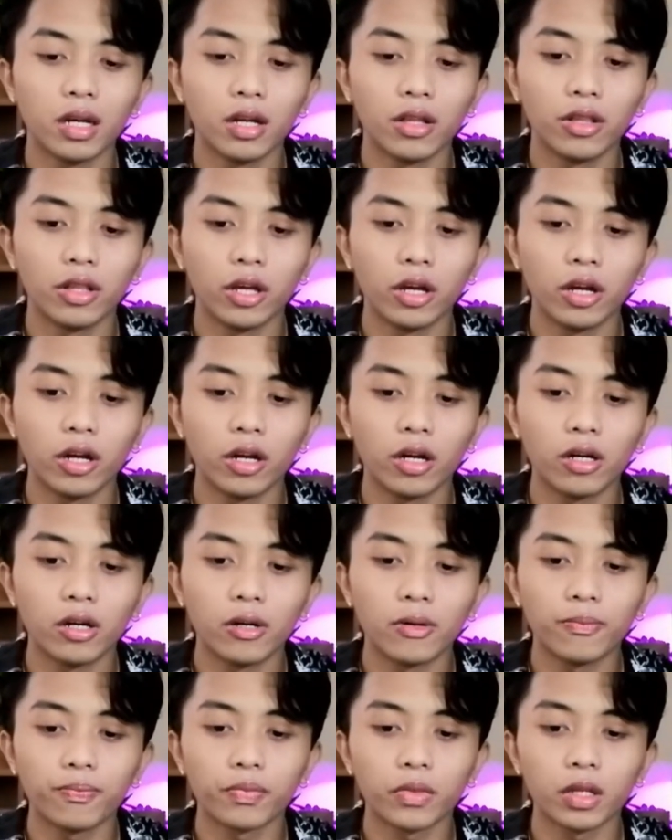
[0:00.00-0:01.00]
their
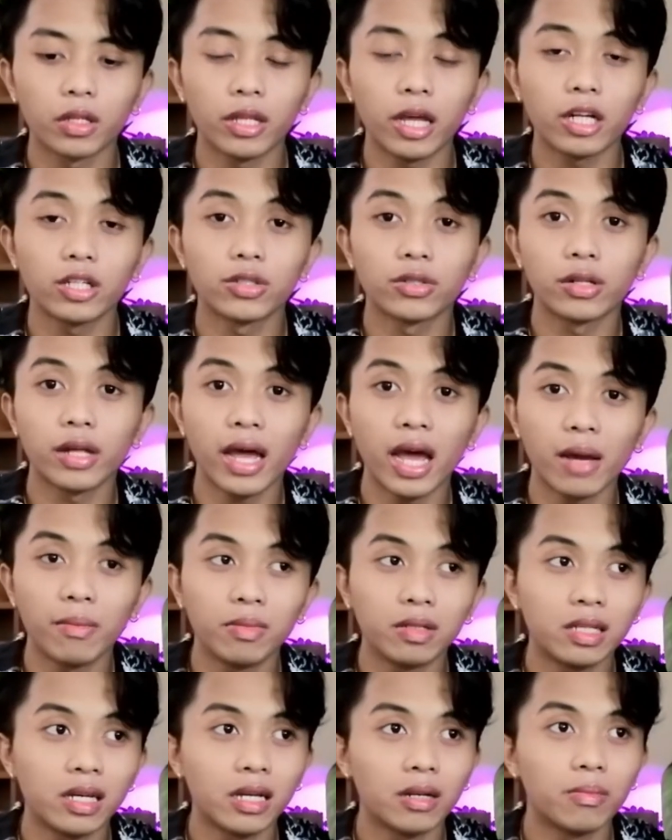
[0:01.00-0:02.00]
natural
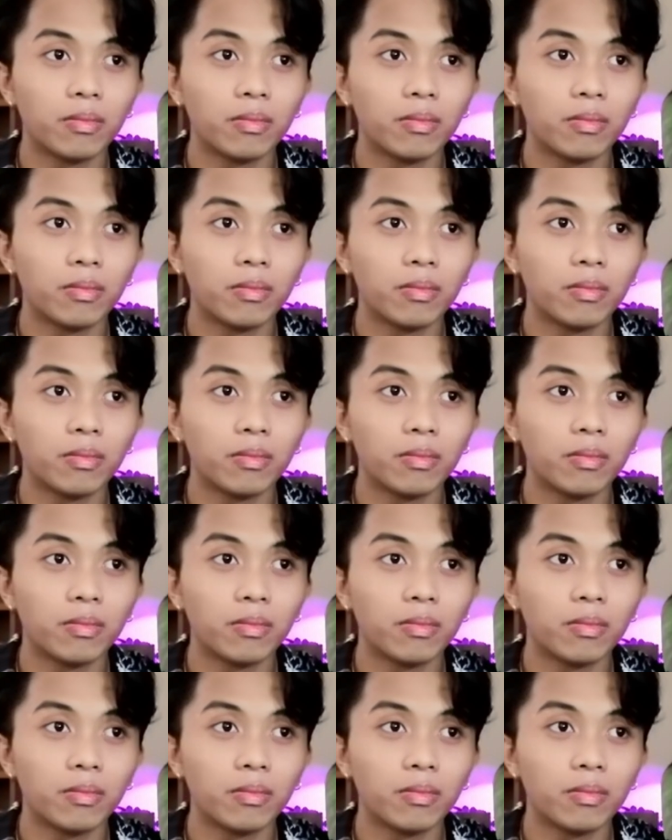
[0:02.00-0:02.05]
habitat